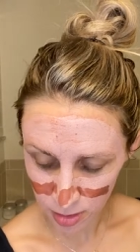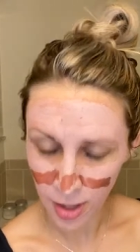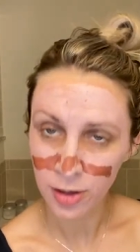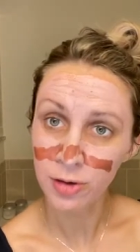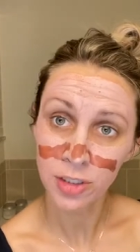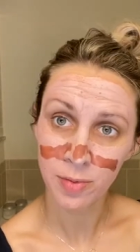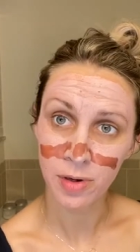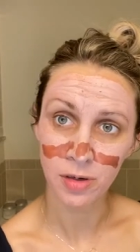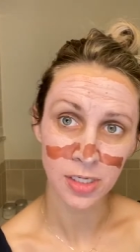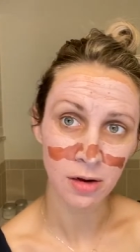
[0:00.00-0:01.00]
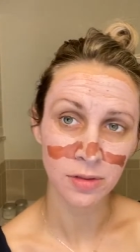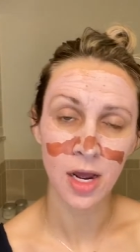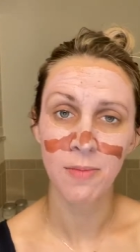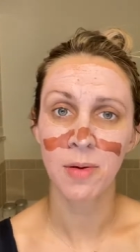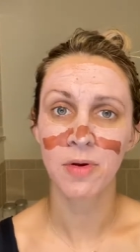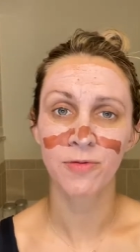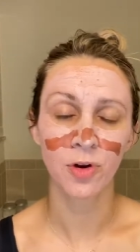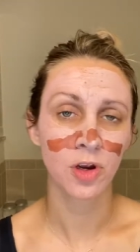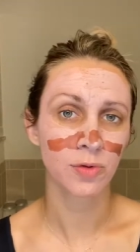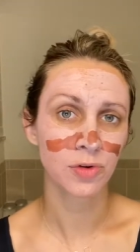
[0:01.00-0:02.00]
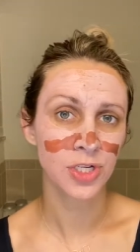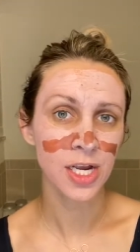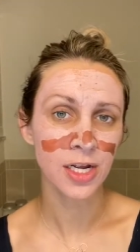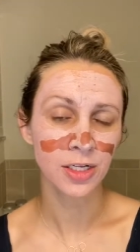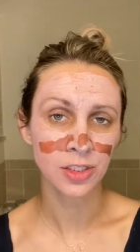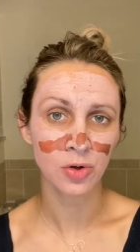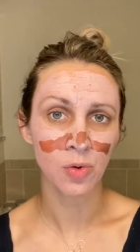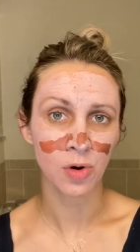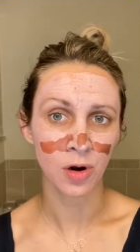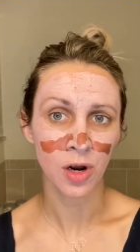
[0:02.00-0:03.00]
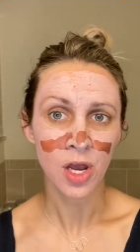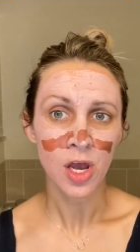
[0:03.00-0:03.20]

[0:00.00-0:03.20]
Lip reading: that used to be your downtime, maybe for your routines or